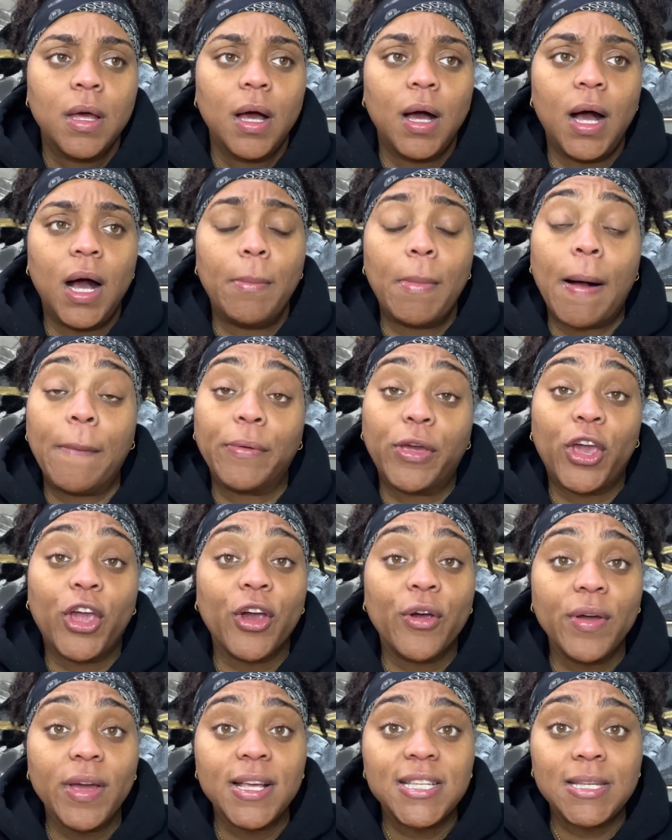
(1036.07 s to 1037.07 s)
I'm
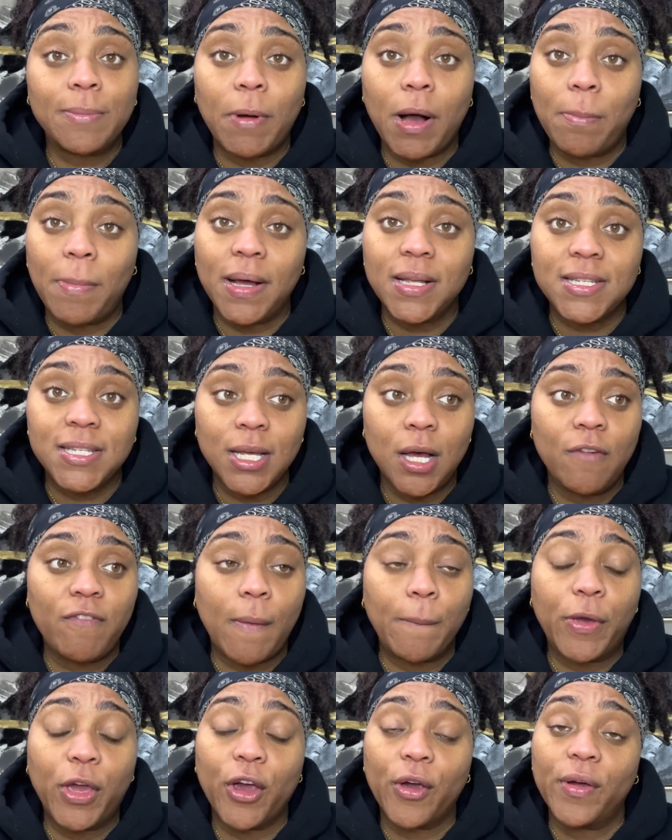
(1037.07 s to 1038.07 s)
curious about myself.
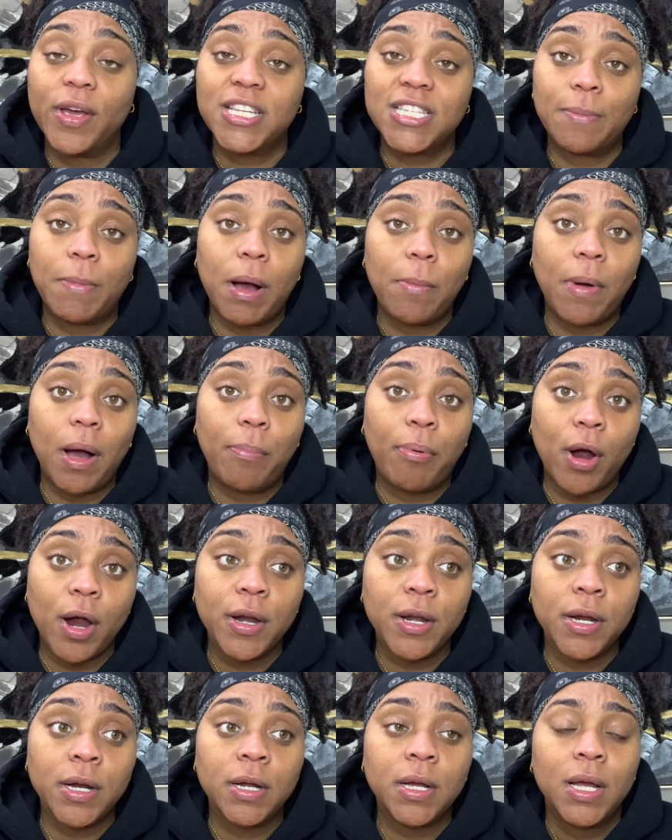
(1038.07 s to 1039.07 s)
I'm curious about my
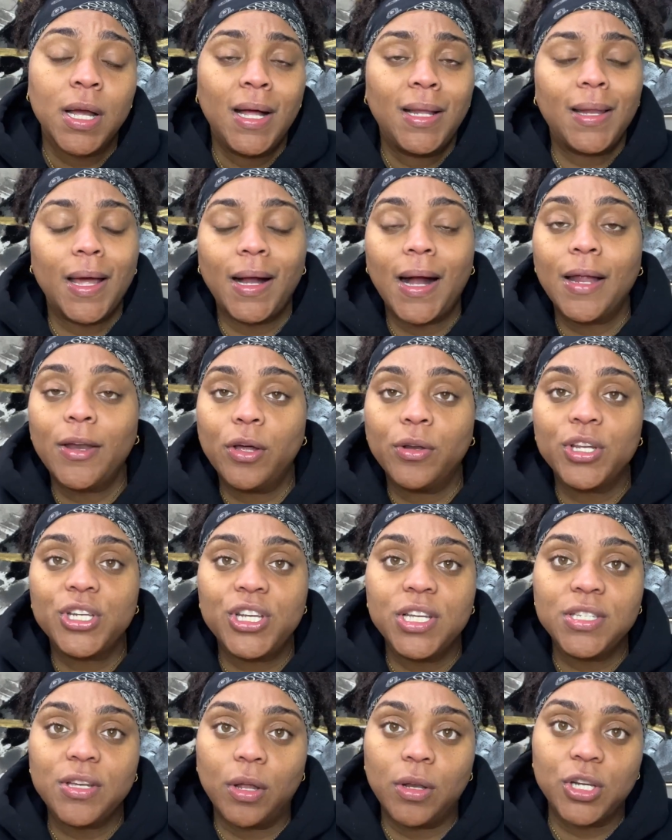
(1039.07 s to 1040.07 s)
partner. Like I know that
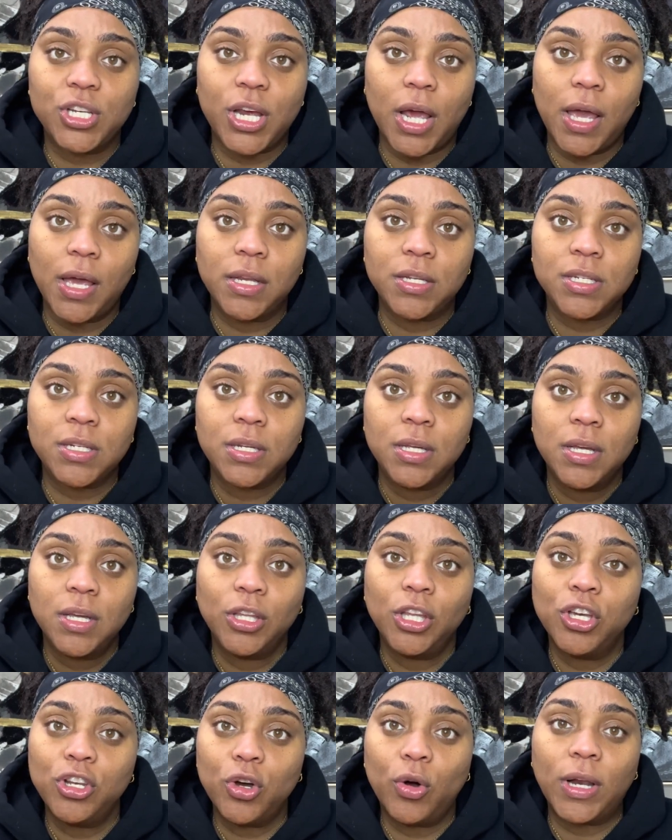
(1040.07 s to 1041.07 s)
she's going to change,
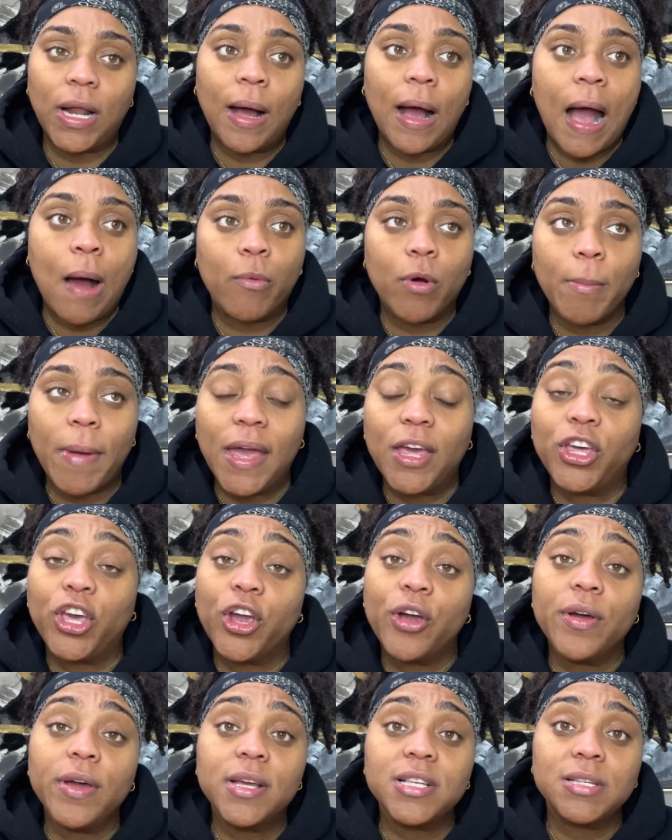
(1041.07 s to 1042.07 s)
and I remain
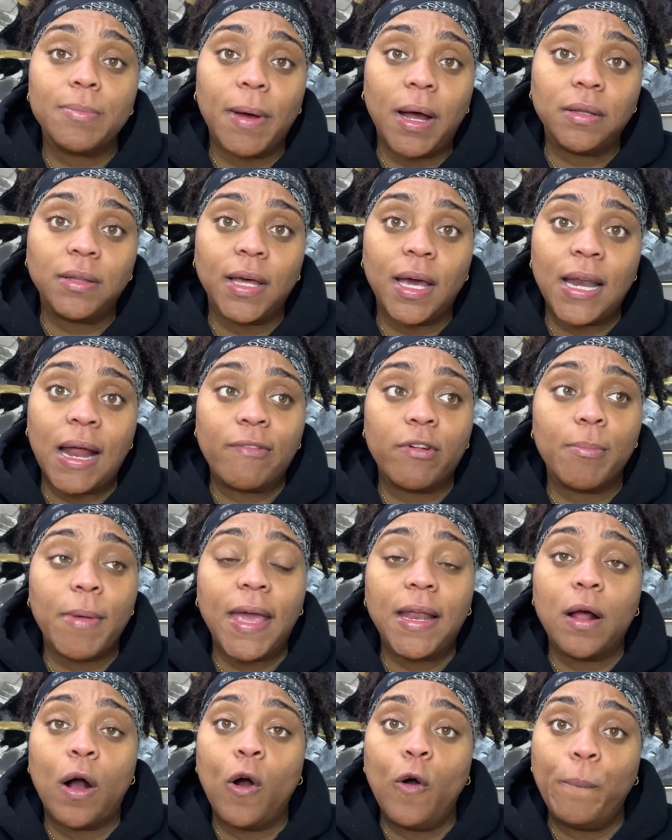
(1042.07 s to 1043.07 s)
curious about that. And I
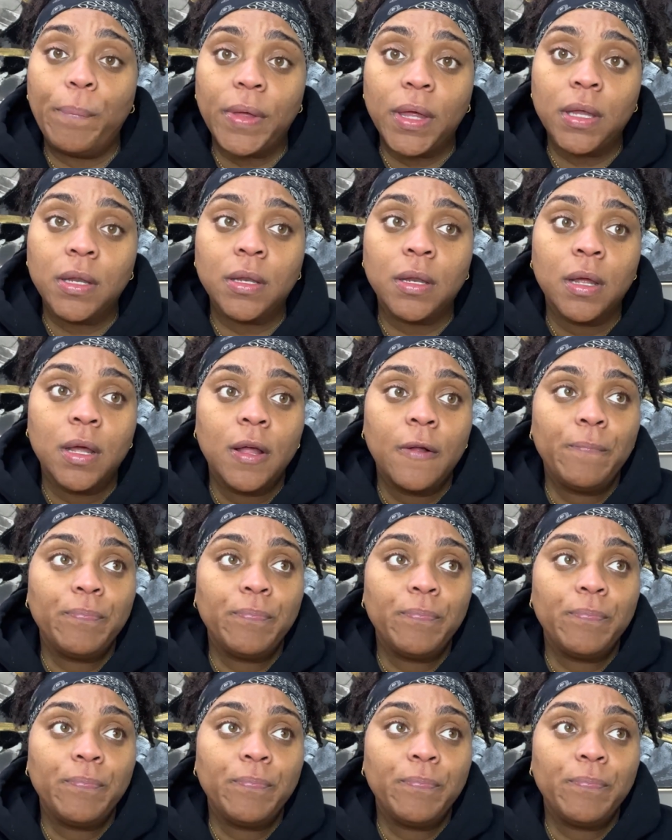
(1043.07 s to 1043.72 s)
remain open.